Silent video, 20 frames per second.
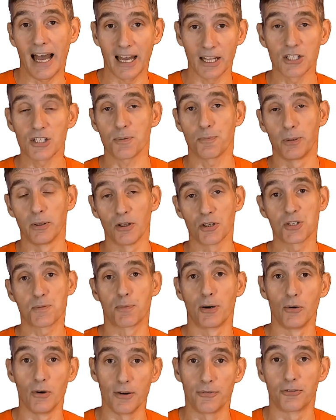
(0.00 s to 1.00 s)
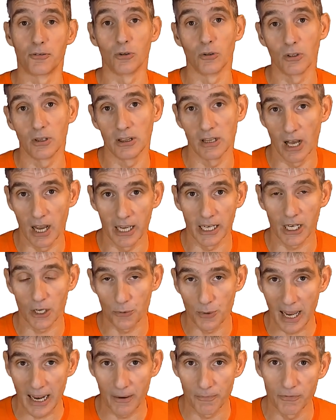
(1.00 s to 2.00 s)
Ant Plus peripheral lying
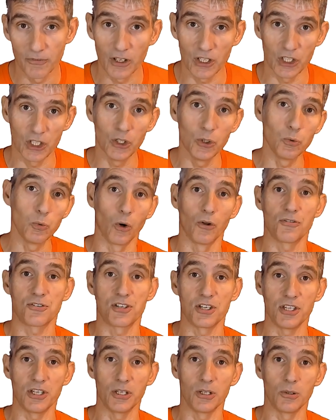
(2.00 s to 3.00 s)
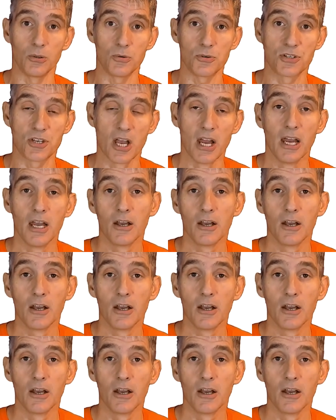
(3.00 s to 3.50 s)
around that you want to use